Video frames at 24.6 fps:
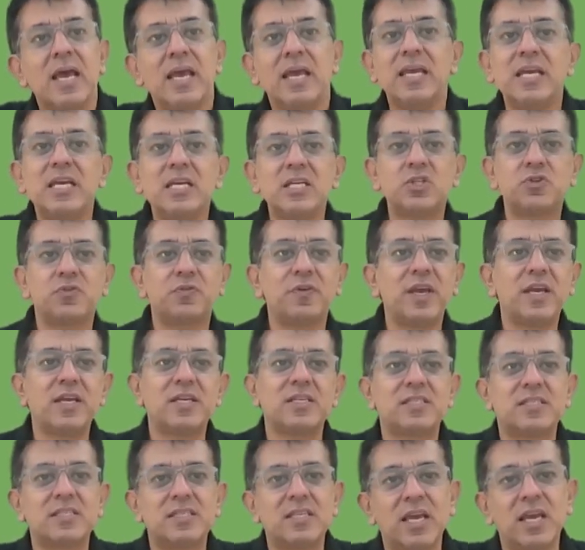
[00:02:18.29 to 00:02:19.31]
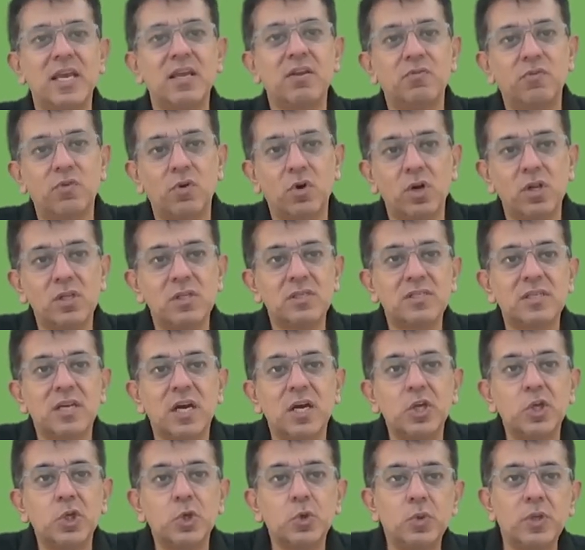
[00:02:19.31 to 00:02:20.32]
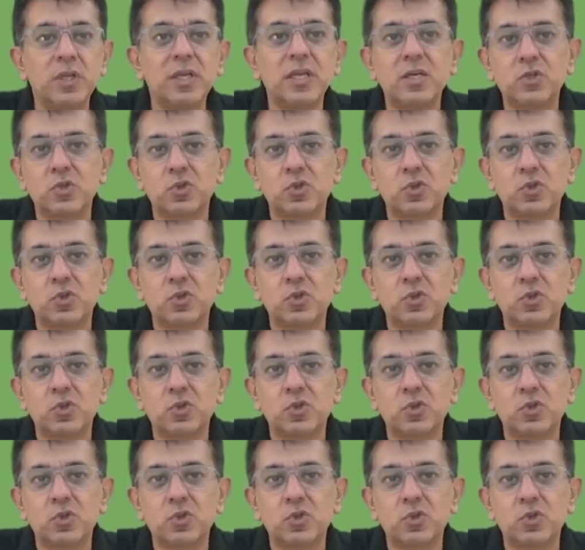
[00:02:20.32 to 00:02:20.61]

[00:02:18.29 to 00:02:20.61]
Each phase involves a unique